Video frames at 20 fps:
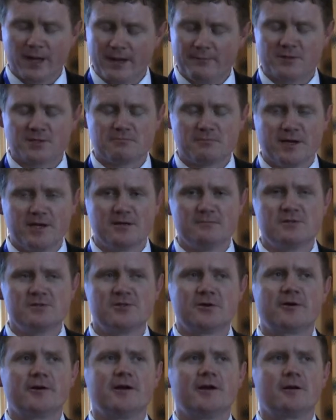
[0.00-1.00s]
payments made to
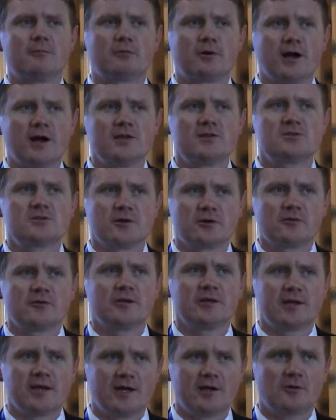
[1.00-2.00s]
Missouri Enterprise
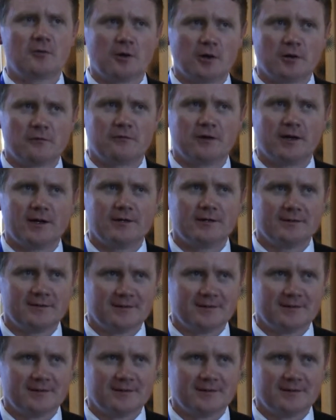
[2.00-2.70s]
certainly can qualify.